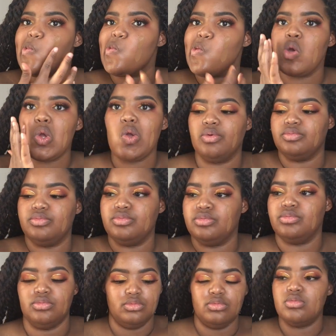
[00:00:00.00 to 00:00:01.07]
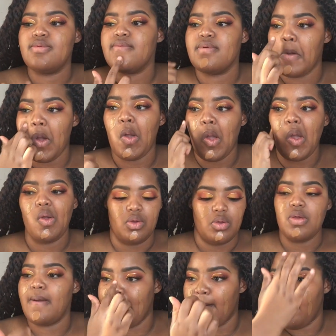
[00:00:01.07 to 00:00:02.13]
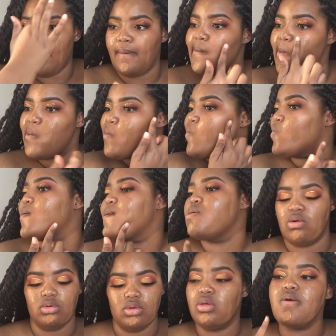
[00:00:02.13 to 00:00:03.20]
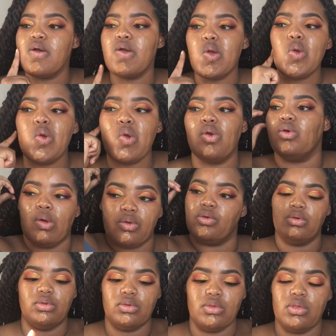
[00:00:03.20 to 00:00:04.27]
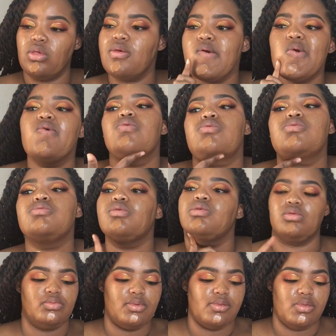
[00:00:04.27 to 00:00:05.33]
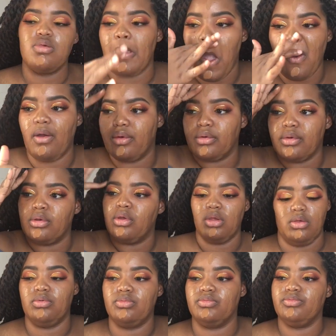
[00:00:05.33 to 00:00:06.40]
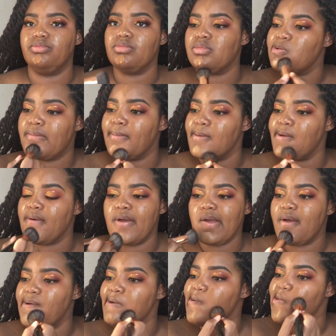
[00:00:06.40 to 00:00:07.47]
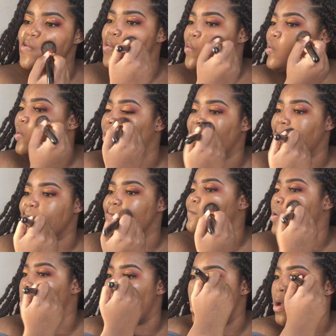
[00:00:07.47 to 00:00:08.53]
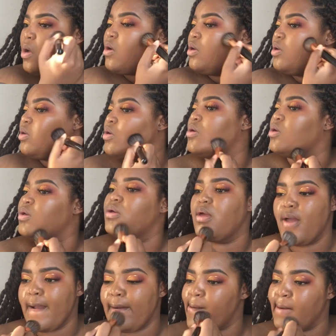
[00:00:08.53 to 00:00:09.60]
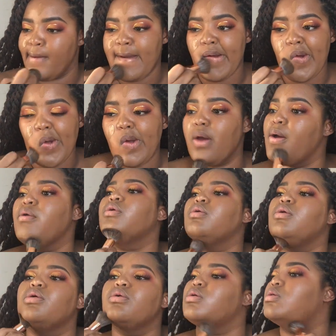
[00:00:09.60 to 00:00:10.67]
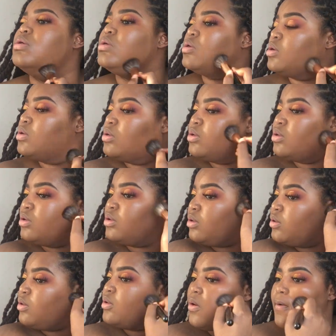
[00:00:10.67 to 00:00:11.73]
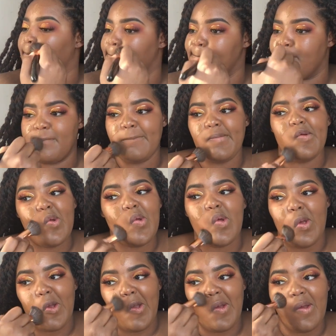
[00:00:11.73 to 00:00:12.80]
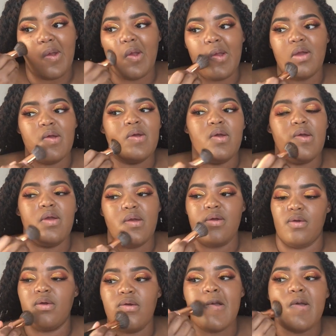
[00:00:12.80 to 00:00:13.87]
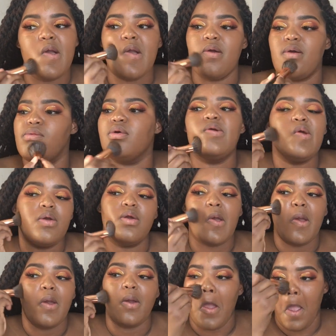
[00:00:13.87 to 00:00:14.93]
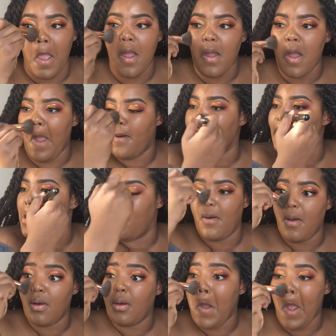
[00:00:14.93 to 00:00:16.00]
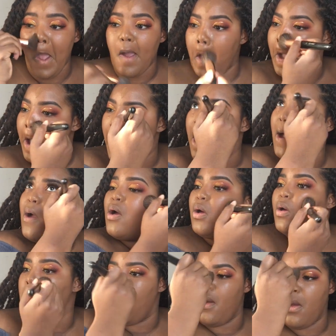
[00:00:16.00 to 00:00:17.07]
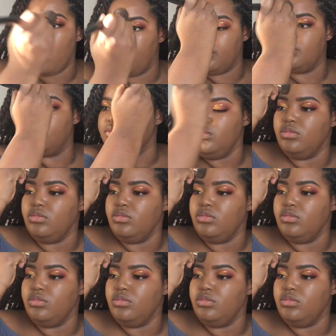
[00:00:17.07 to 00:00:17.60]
The foundation that I've been using lately is the BarePro foundation in the shade Clove, which I believe is 28. So I'm just taking that and blending it out with a flat top brush by the BH Cosmetics. And the brushes are the rose gold set, just to let you guys know.